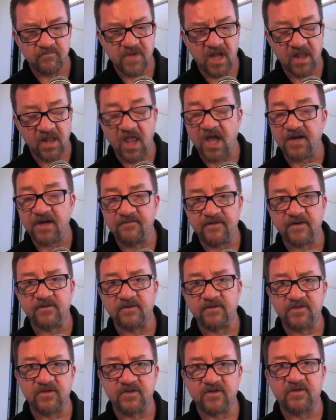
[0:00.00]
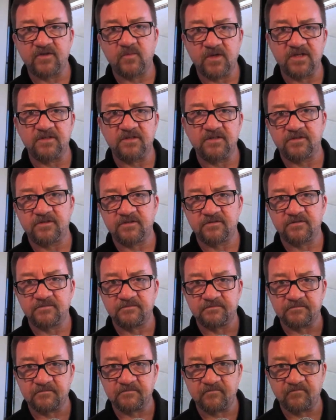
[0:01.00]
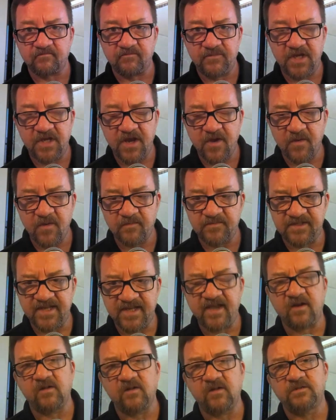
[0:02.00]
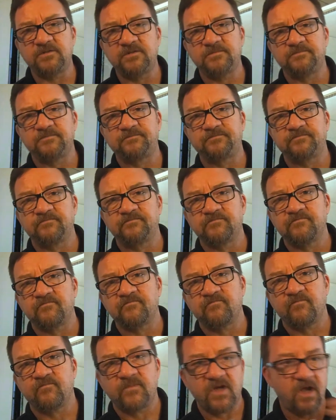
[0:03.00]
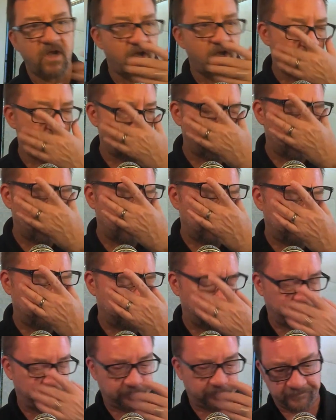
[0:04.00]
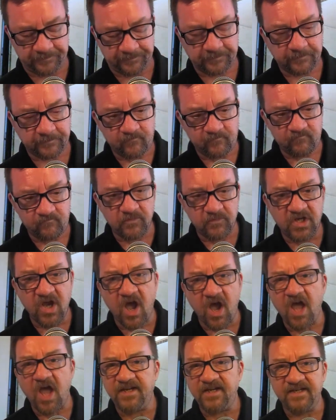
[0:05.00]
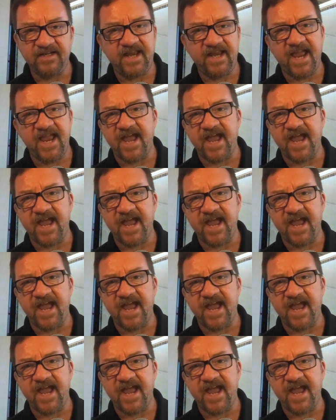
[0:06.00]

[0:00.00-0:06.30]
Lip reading: a lot of Arizona was, you know, settled on cotton and